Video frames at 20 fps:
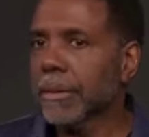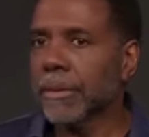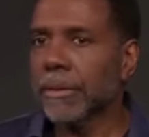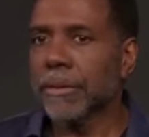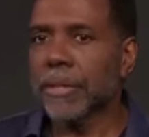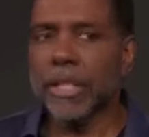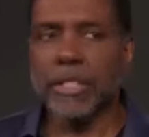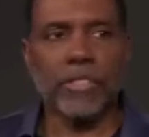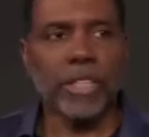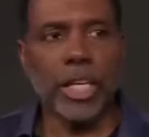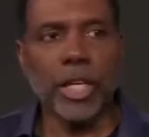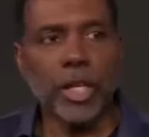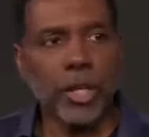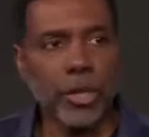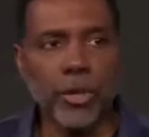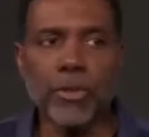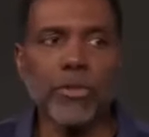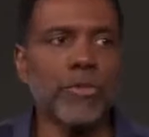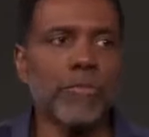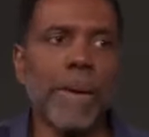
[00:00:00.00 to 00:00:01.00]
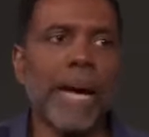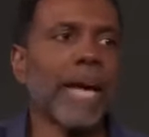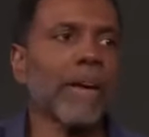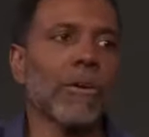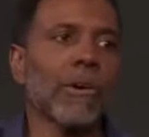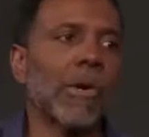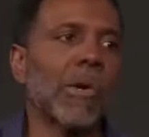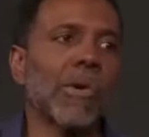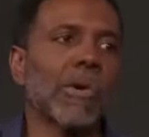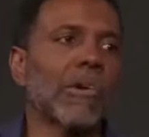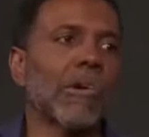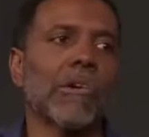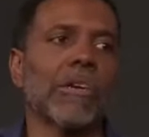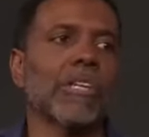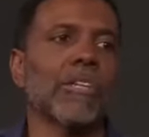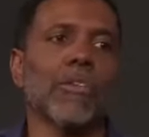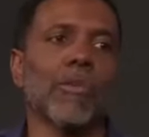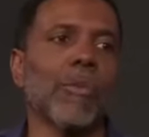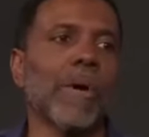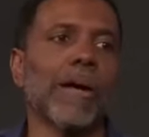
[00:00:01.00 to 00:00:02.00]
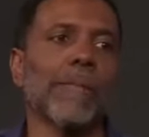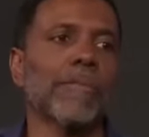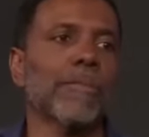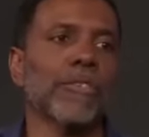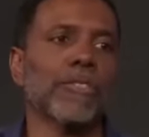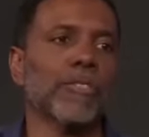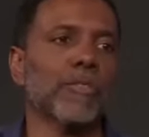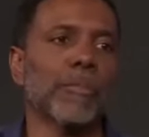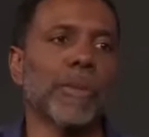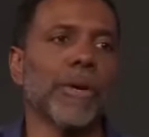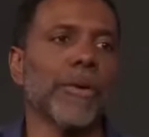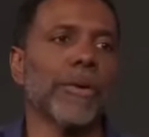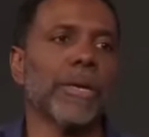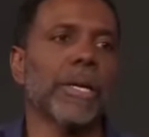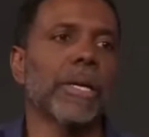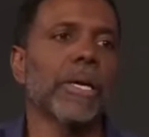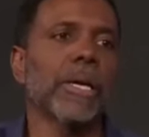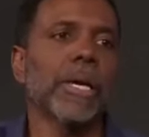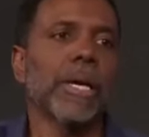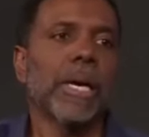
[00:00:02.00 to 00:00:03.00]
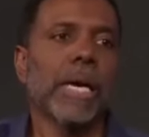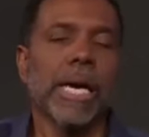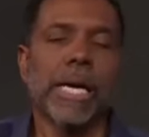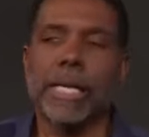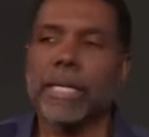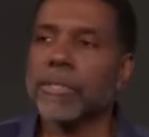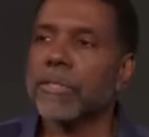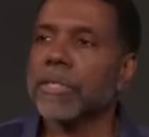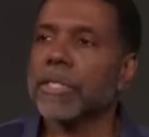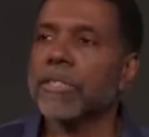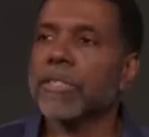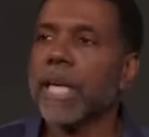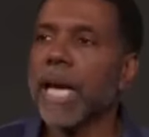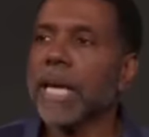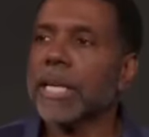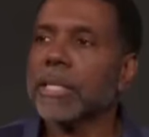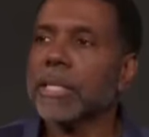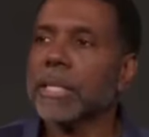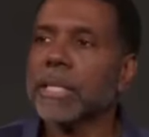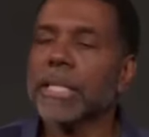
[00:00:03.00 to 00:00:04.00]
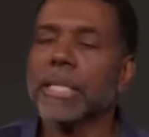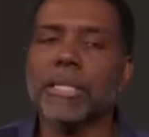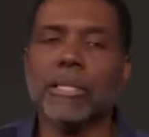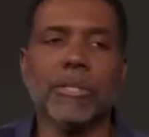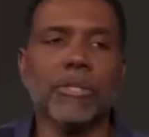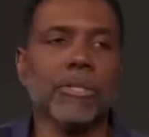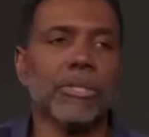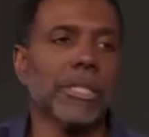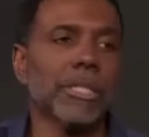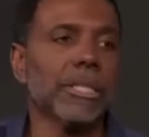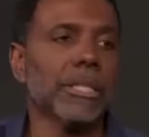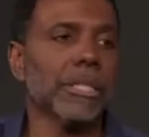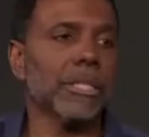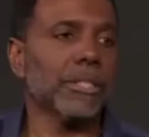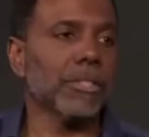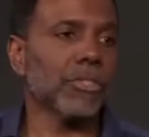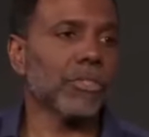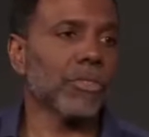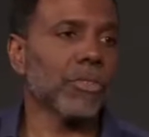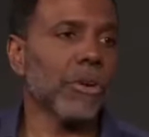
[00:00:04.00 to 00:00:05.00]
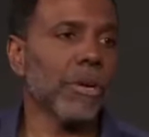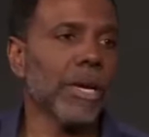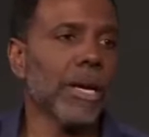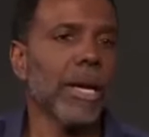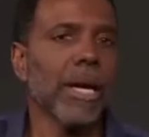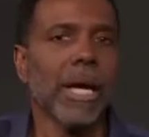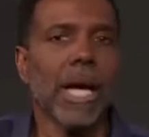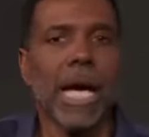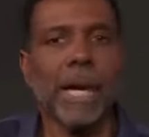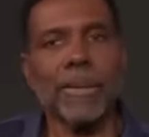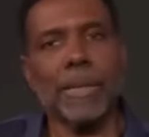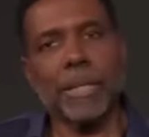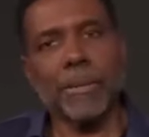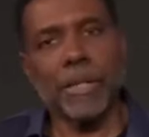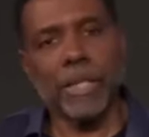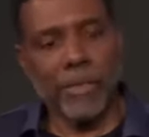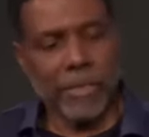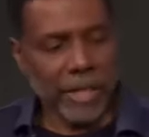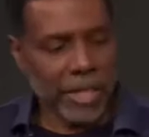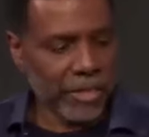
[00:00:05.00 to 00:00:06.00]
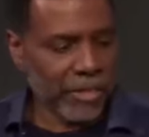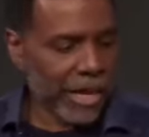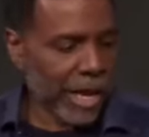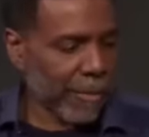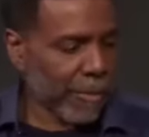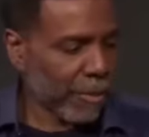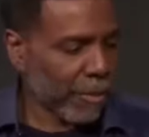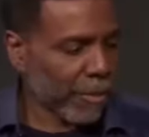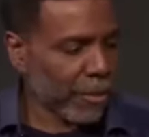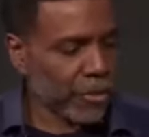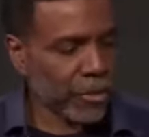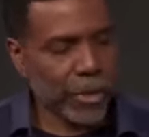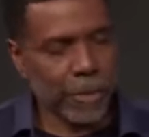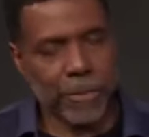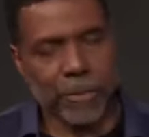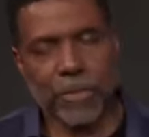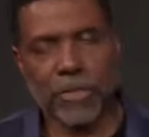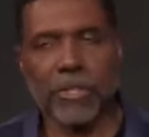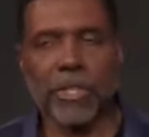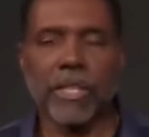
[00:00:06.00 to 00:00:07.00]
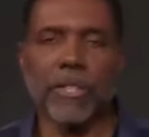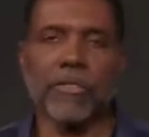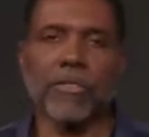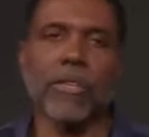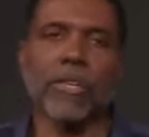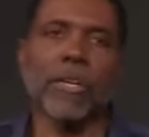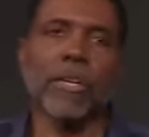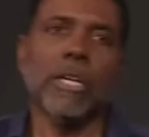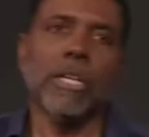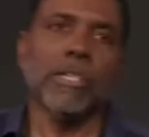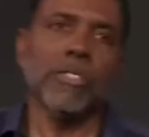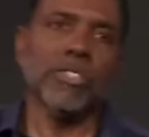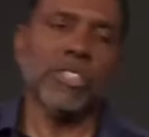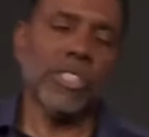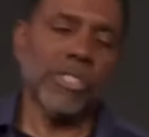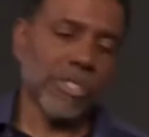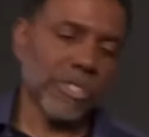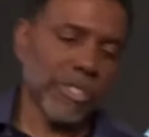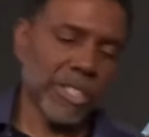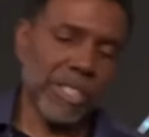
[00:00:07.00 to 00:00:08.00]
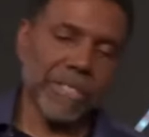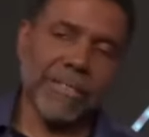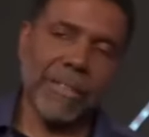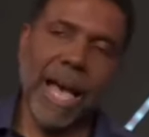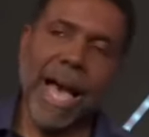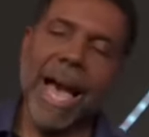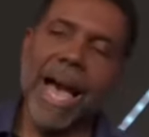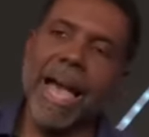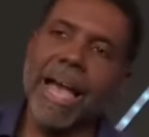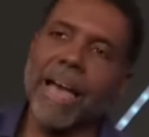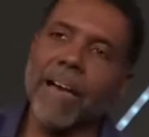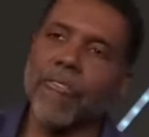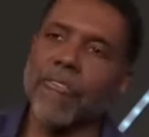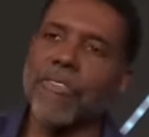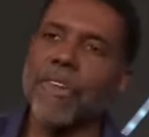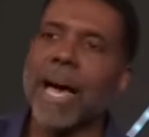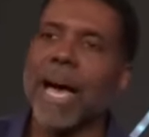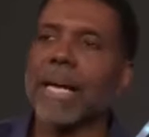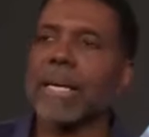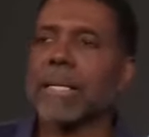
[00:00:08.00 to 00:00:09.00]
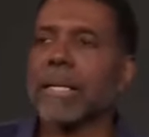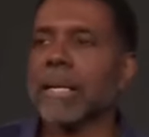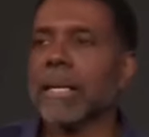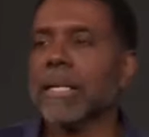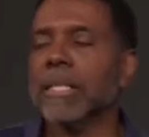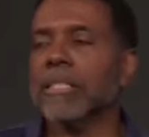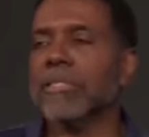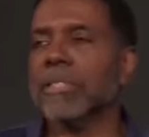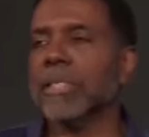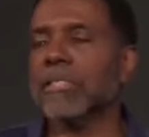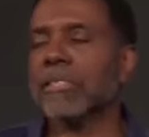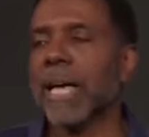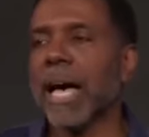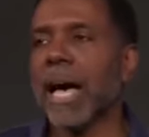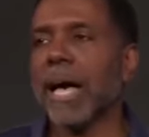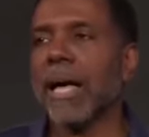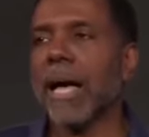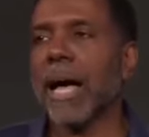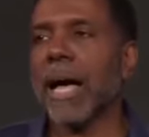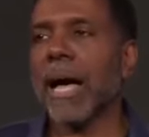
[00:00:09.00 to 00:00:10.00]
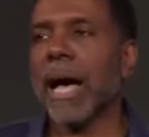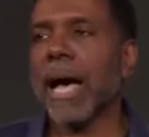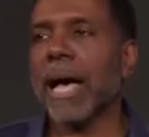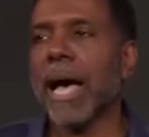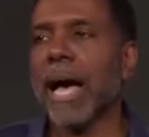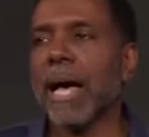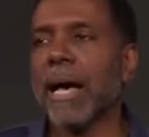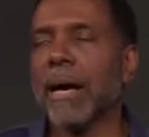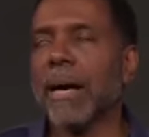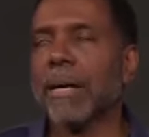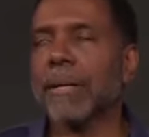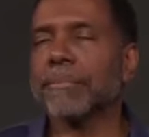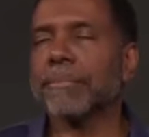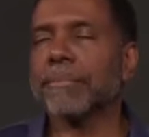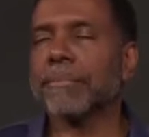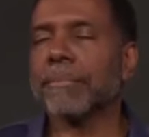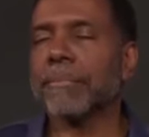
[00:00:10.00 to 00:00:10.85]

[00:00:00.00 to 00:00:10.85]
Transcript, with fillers: There's a huge battle going on in the realm of the spirit, and it's designed to kill, steal, and destroy. I mean, let me give you an example. The scripture says, Jesus says, I have not, he says, the